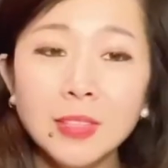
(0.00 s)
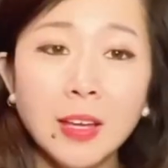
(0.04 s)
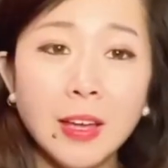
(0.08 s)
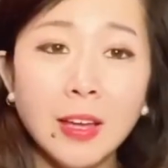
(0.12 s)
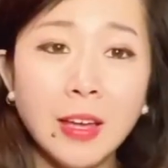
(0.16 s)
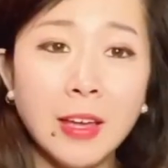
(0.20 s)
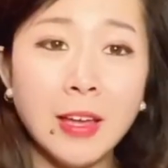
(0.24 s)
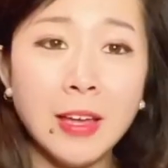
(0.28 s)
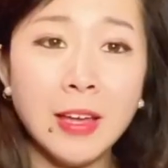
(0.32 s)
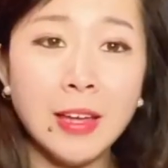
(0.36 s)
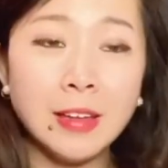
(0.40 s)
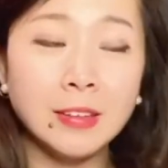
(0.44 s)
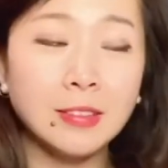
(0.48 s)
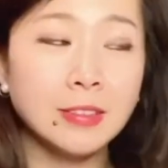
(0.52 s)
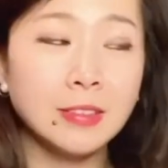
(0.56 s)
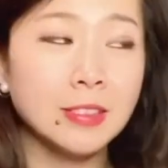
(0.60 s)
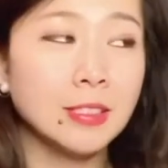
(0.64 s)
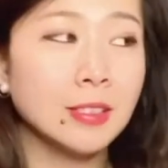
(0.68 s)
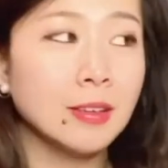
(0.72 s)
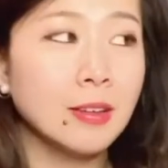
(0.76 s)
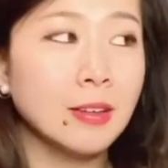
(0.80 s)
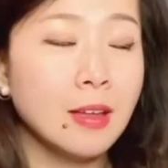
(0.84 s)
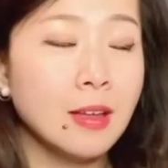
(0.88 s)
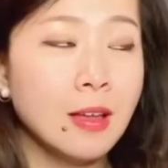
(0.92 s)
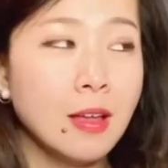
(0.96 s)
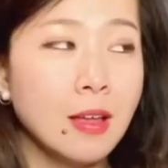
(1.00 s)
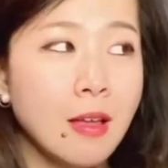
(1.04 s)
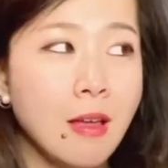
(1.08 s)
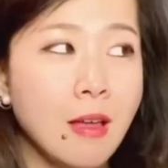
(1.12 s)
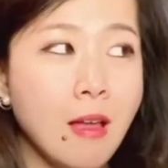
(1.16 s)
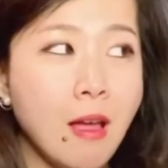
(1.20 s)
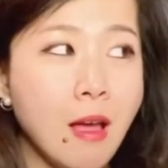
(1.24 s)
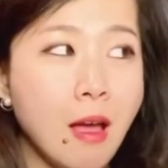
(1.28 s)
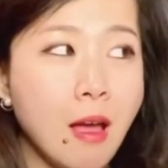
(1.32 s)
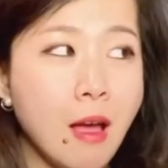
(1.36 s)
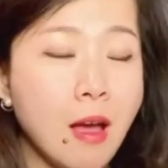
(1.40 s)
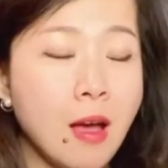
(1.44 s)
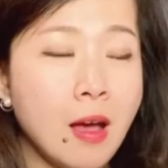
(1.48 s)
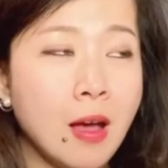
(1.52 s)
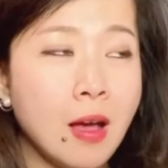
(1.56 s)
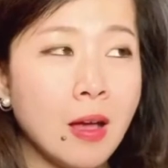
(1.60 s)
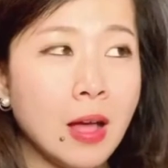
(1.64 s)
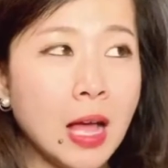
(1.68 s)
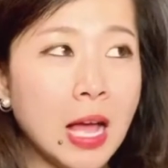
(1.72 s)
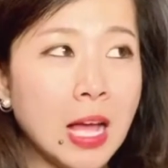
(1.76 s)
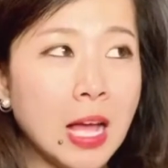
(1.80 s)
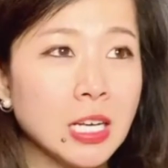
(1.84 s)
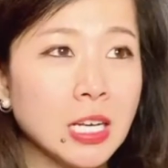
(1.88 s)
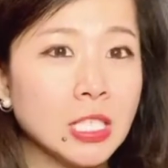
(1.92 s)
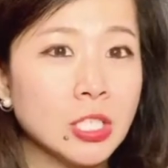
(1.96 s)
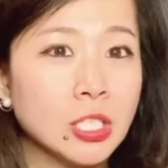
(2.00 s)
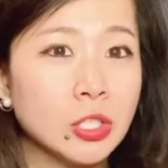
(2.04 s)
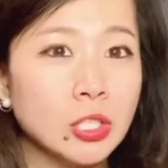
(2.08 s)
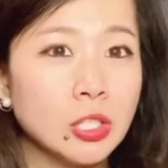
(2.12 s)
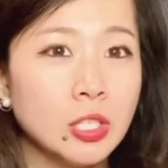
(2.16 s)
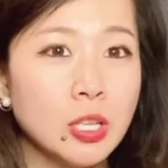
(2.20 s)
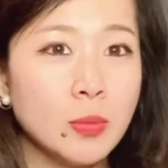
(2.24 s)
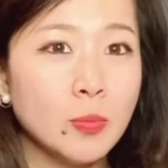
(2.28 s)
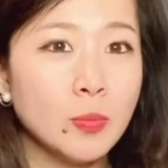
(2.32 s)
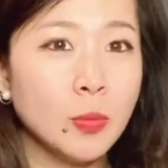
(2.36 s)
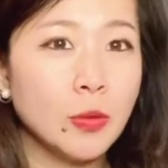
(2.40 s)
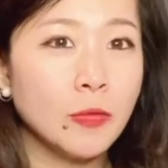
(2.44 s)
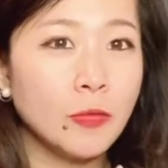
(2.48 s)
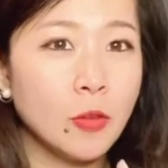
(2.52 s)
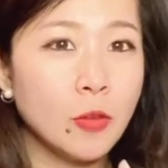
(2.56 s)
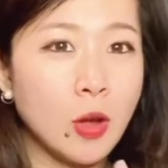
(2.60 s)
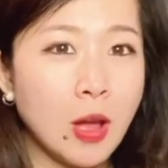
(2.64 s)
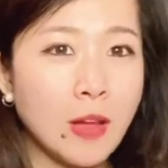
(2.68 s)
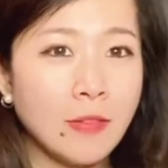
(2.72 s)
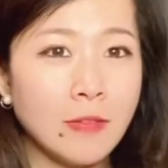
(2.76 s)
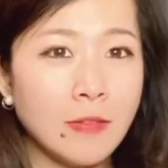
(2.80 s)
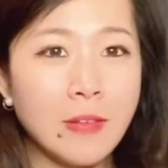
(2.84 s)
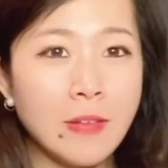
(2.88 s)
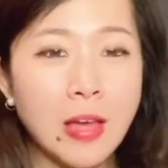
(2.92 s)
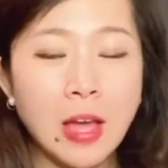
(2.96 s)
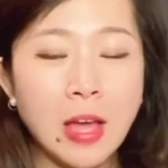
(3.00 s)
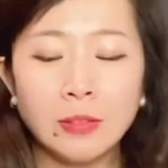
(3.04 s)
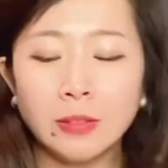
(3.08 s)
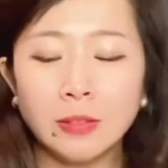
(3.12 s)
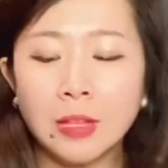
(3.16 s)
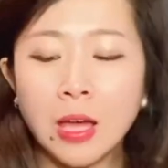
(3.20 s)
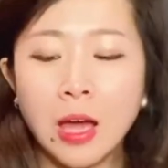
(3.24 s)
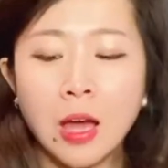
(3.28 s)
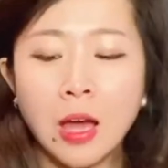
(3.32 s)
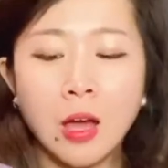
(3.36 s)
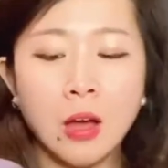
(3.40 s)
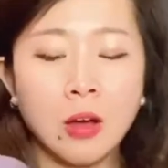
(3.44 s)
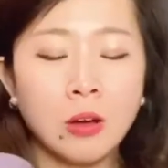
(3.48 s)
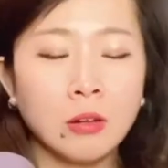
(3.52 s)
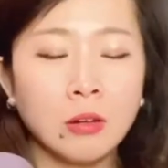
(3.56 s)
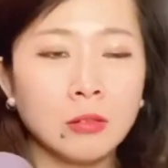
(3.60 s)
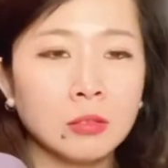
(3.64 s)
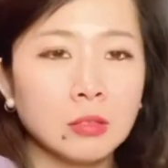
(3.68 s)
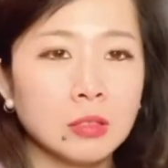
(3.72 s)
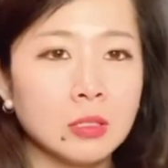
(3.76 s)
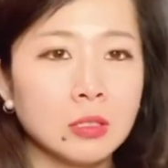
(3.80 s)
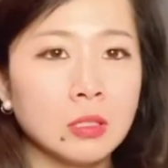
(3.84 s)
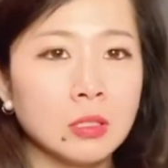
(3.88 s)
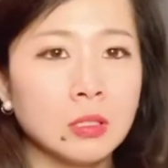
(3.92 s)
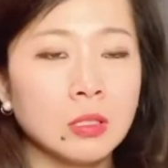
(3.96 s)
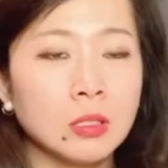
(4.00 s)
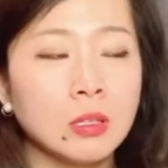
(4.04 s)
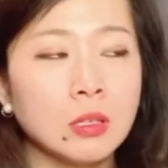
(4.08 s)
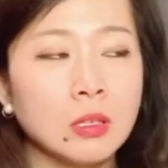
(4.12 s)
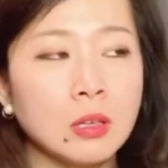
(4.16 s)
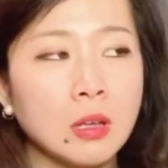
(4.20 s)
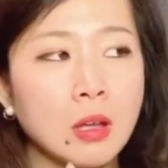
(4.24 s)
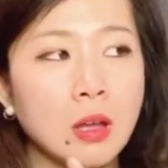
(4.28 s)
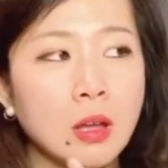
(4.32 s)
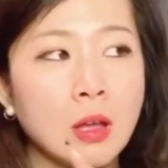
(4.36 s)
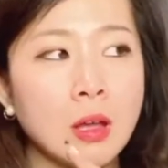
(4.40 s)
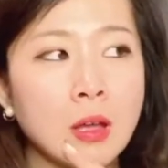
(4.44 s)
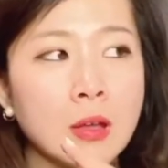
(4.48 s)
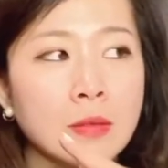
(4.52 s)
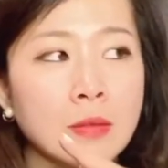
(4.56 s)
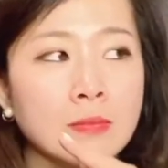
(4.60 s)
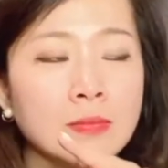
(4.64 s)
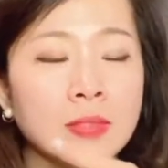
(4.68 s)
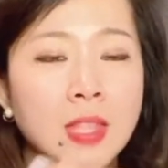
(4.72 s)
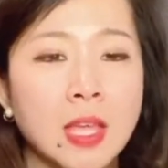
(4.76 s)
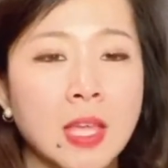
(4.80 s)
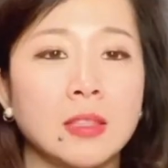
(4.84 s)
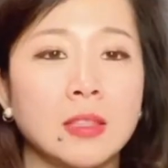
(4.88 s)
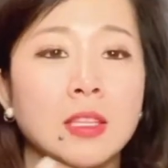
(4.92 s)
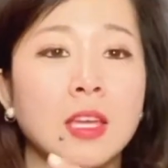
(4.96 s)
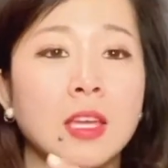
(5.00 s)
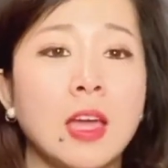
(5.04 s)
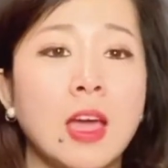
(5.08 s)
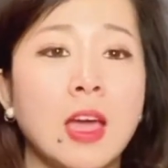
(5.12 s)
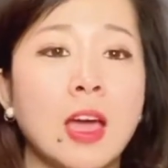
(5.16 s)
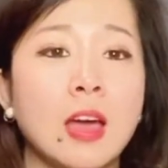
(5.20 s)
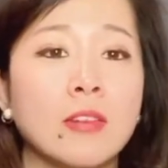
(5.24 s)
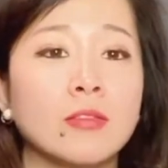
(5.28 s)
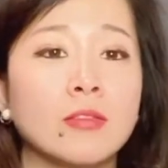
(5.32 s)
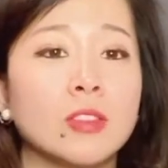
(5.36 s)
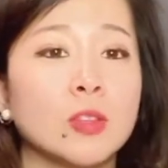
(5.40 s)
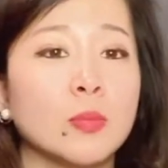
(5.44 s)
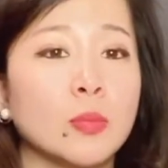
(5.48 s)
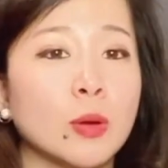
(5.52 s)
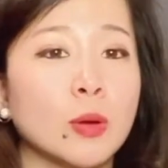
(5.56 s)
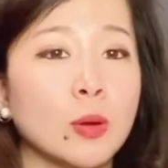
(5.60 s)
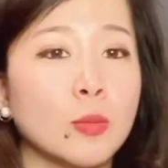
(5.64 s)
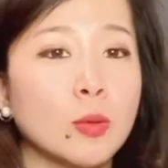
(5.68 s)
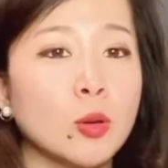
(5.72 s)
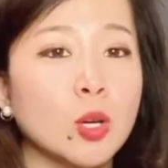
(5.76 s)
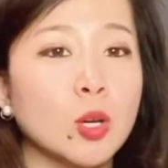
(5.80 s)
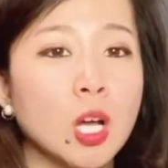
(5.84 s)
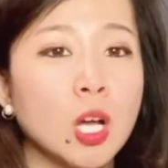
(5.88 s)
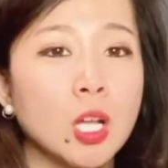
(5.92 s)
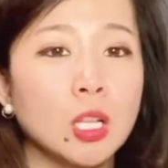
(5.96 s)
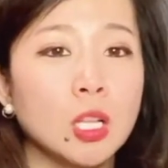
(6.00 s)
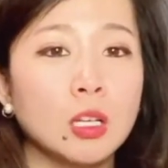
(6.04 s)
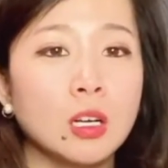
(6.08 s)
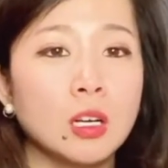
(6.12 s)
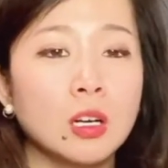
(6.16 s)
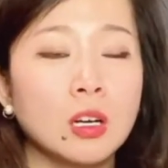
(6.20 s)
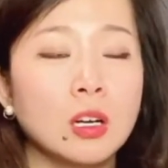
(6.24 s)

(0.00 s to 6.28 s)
And uh, actually, before I found out um, that they have the purple color,